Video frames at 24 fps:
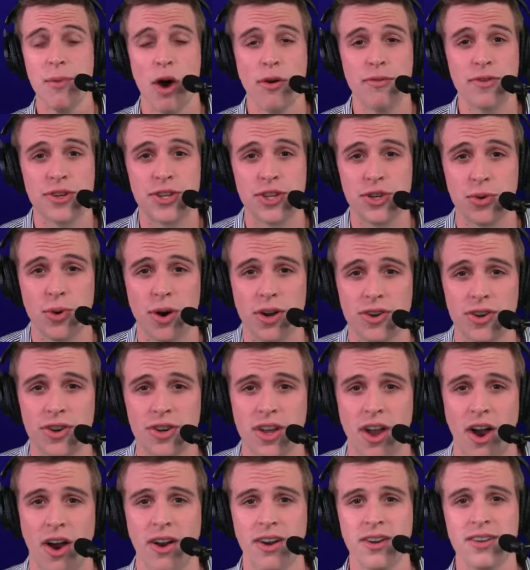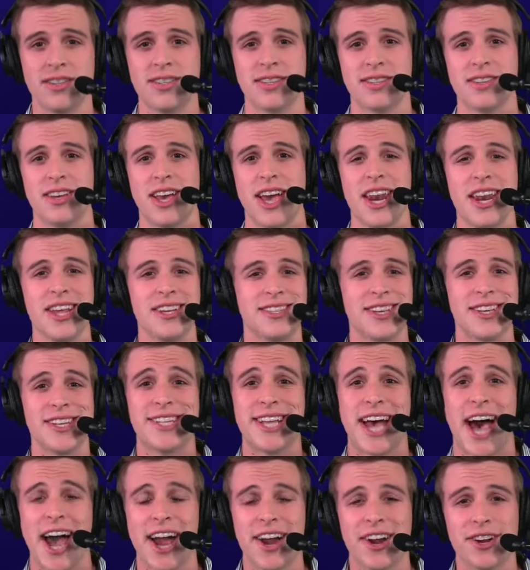over 200 yards in his
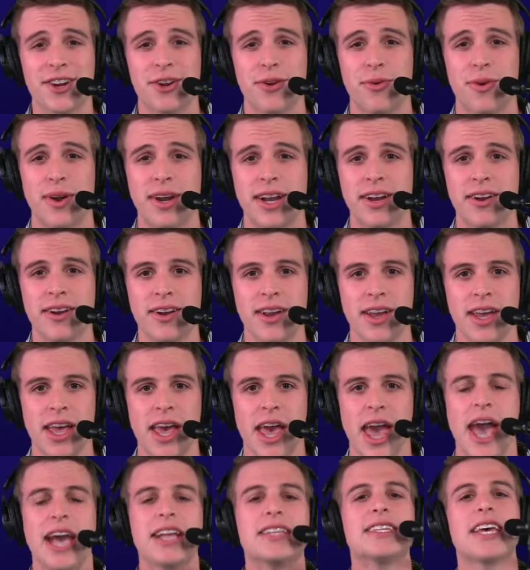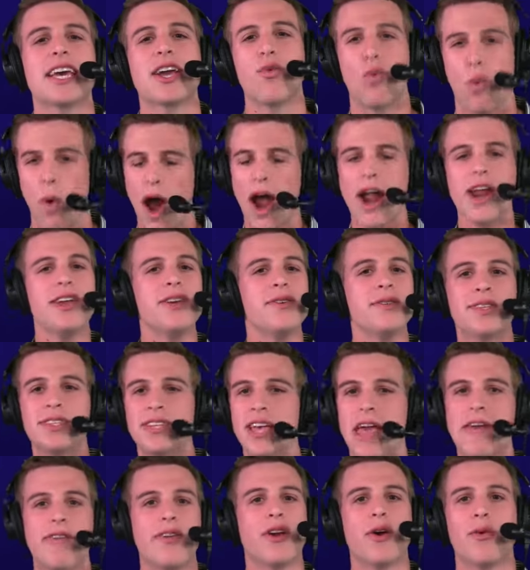entire career? It's like, why are you
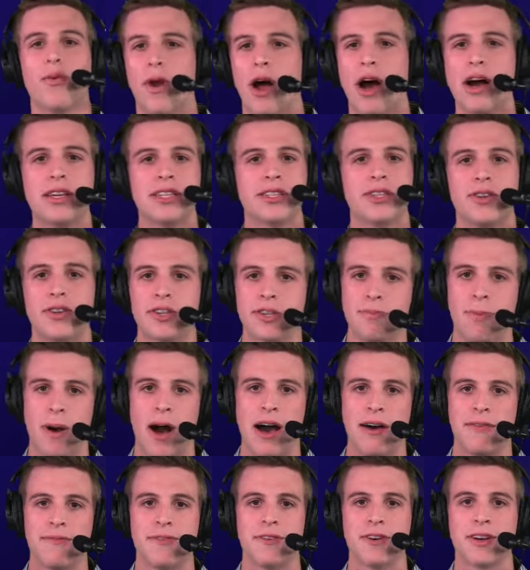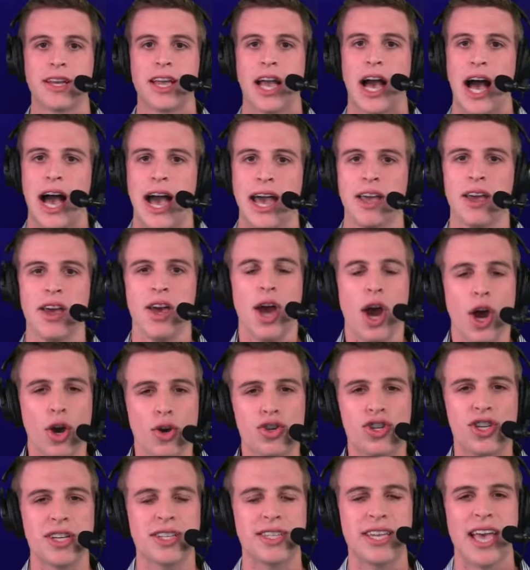saving a roster spot for a guy
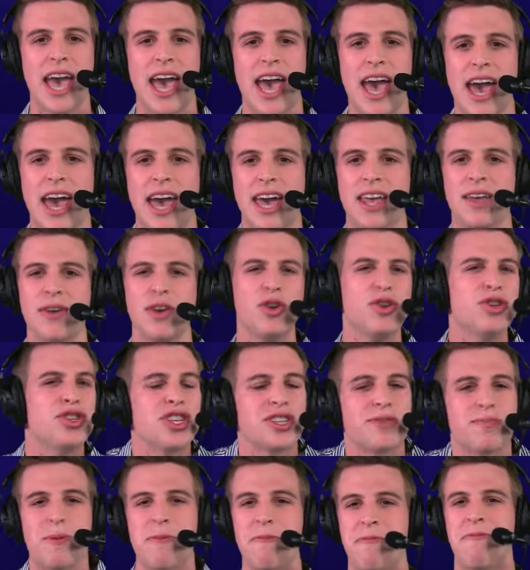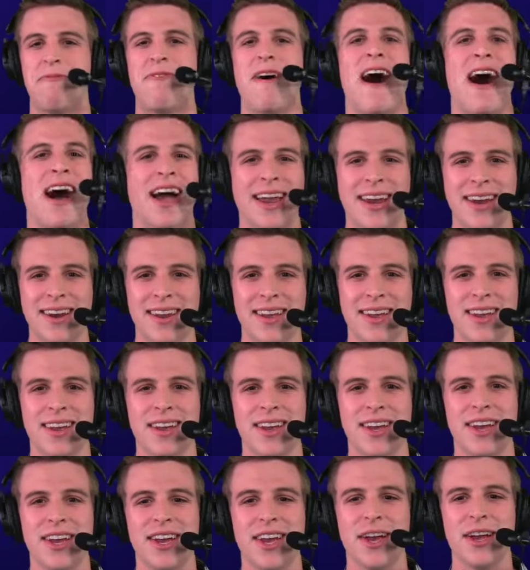who's just had, who's just been fine?
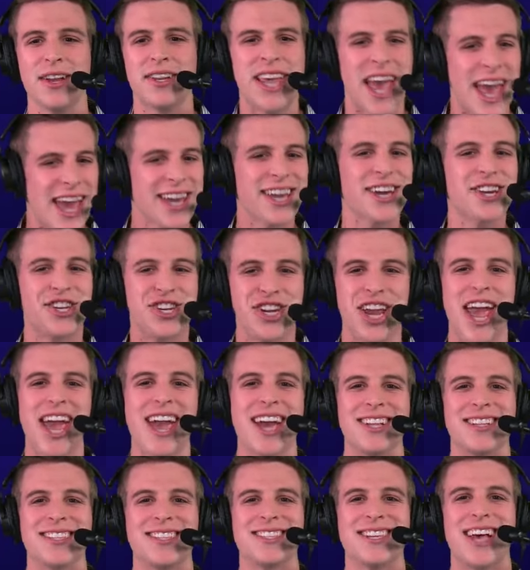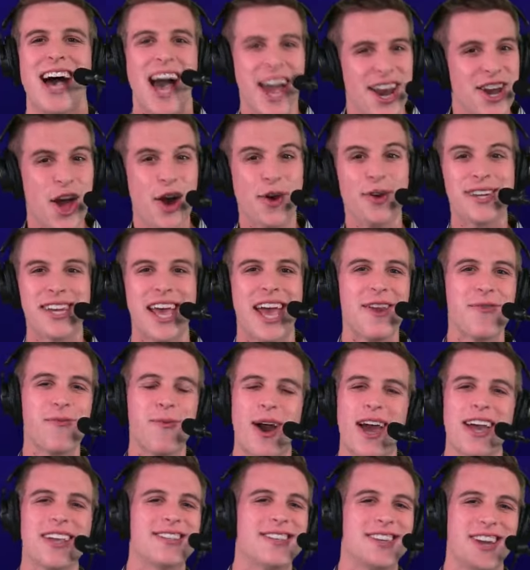Take a chance. I know Dayton
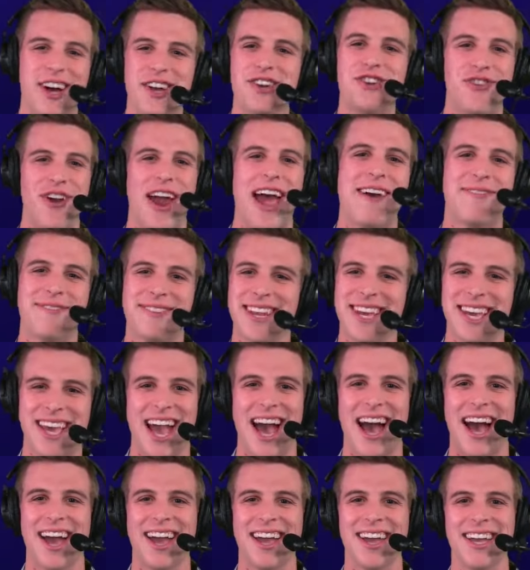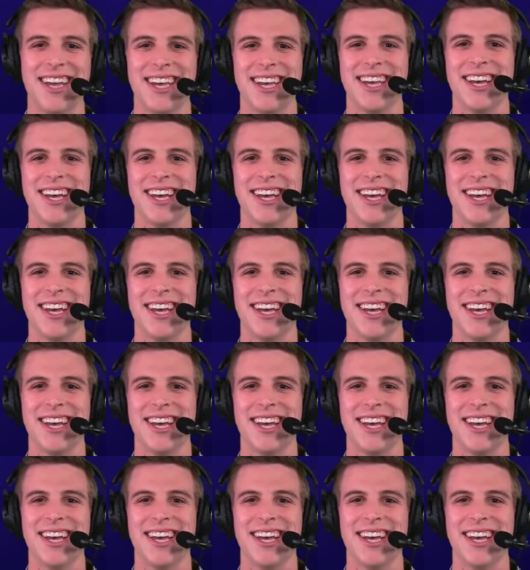Wade's an undrafted guy.